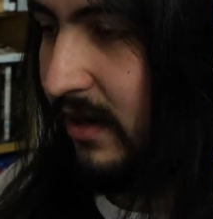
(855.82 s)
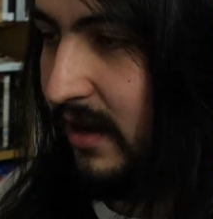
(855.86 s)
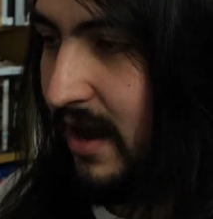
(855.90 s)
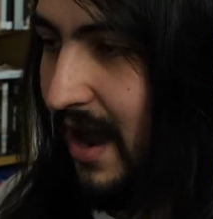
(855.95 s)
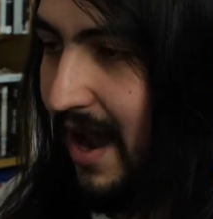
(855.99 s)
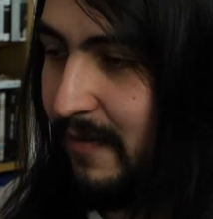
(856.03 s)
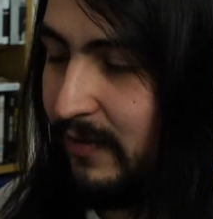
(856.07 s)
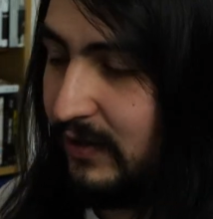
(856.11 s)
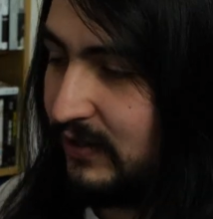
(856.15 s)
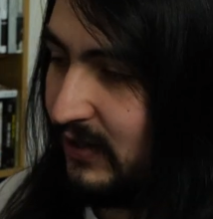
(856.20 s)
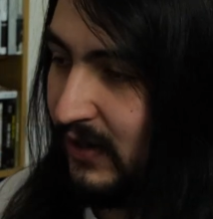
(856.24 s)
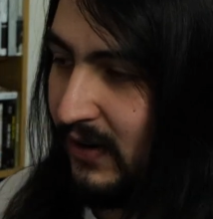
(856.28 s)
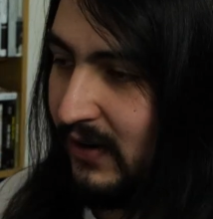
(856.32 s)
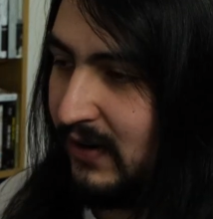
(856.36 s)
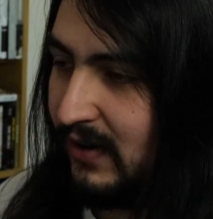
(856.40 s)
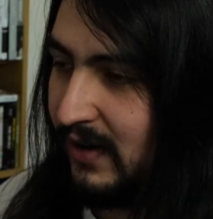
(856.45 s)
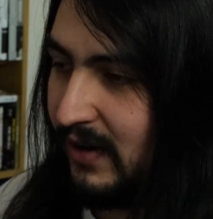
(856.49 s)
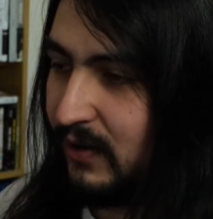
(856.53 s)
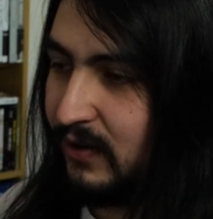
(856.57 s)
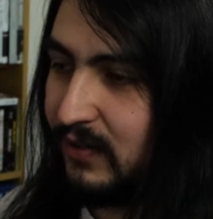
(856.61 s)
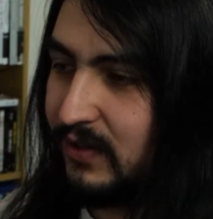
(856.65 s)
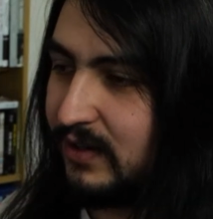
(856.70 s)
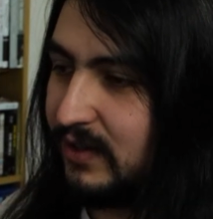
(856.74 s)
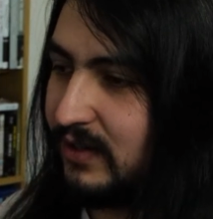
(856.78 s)
Avatar,
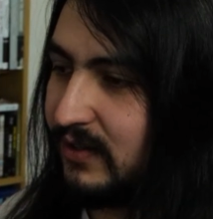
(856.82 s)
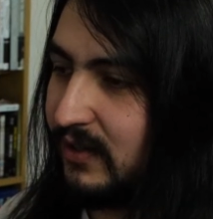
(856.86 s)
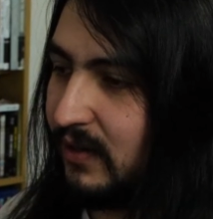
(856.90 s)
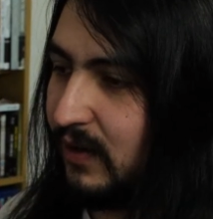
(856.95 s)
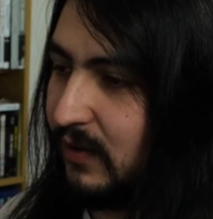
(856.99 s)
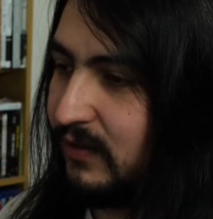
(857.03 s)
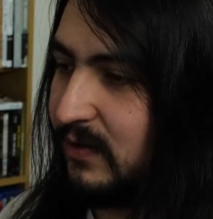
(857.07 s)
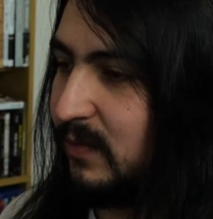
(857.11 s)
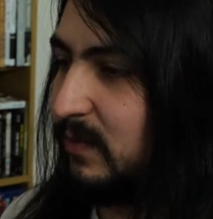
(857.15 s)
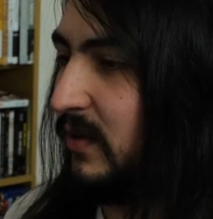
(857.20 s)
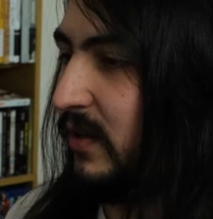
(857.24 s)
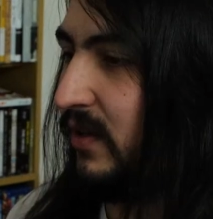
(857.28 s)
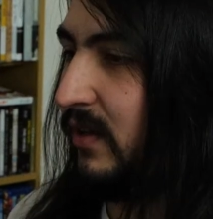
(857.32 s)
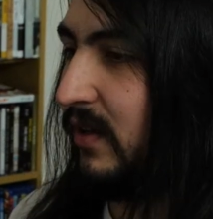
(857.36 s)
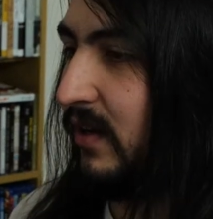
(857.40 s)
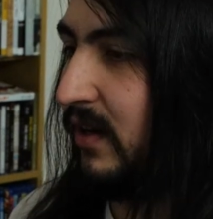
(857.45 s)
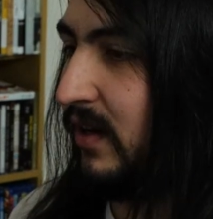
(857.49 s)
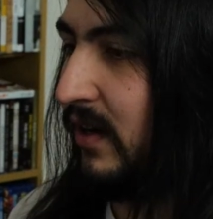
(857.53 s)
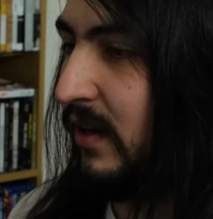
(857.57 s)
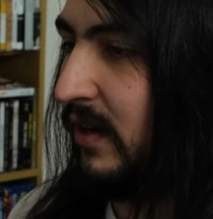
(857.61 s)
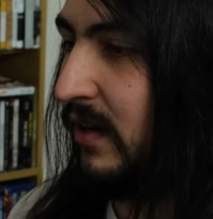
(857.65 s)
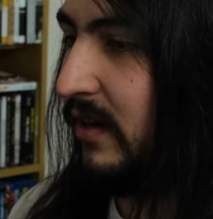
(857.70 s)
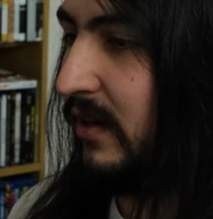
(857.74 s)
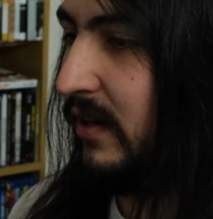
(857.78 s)
I don't think deserves to be
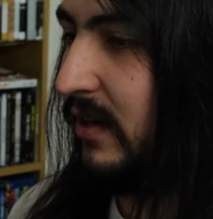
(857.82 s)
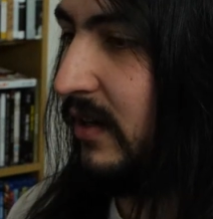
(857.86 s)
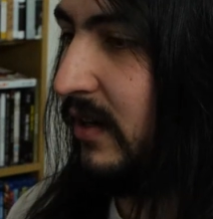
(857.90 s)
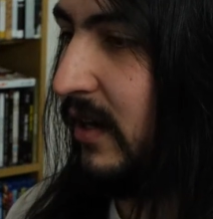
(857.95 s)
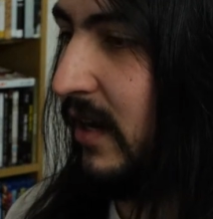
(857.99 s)
there.